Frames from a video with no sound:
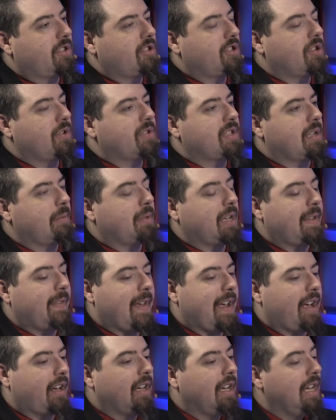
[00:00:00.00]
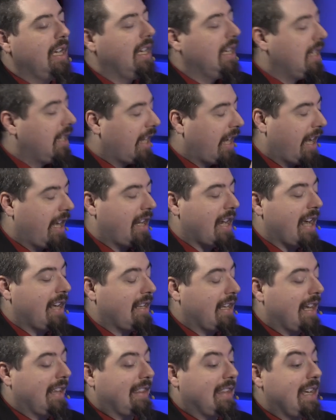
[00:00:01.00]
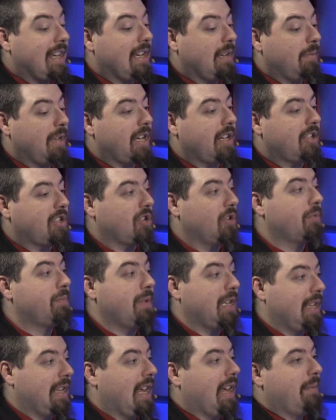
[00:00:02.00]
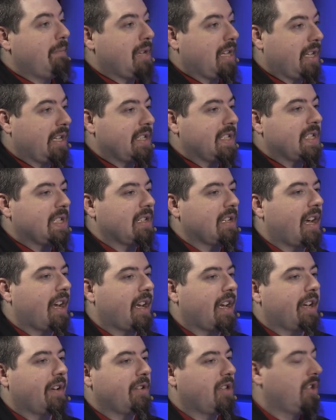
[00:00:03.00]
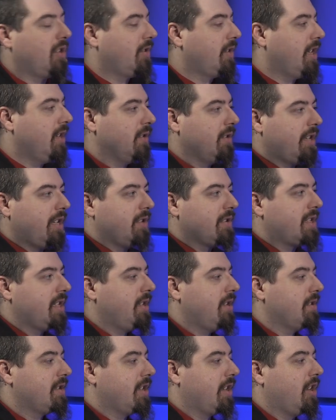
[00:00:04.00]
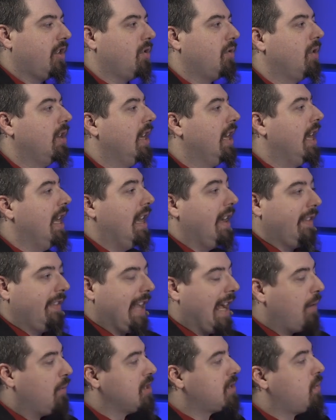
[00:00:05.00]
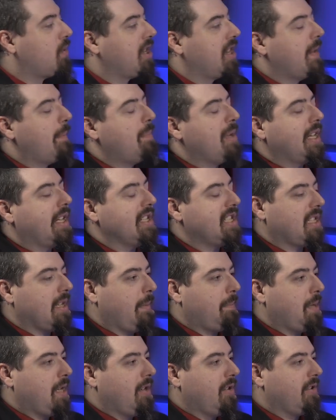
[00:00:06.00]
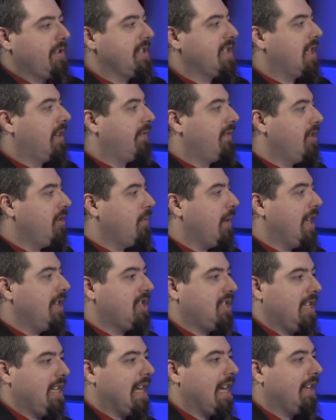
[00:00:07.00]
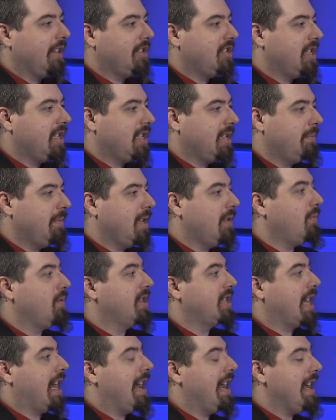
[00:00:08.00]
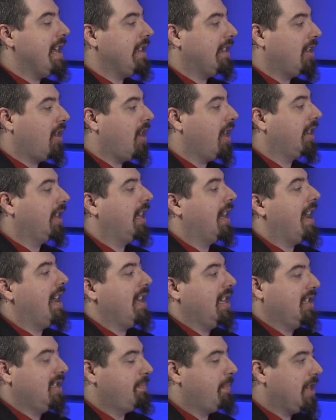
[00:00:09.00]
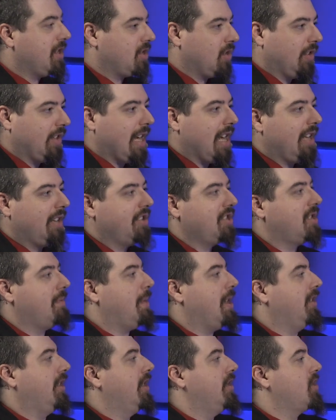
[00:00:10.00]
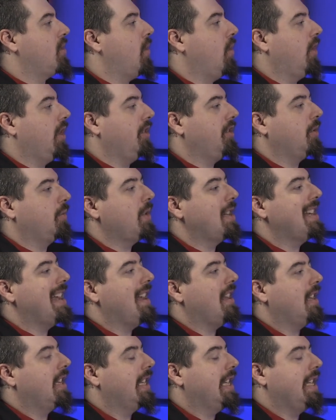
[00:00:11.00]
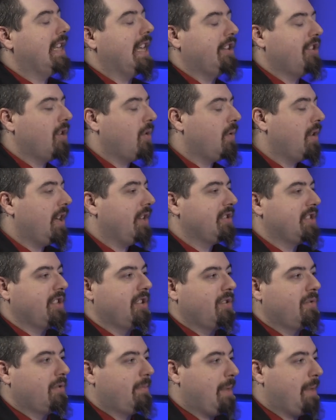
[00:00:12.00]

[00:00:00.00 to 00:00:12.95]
show somebody that. And I thank him that he showed me that, because, years and years ago, that was one of the biggest appeals of New Age theology to me, was I thought that I had special knowledge about this whole other reality that no one else knew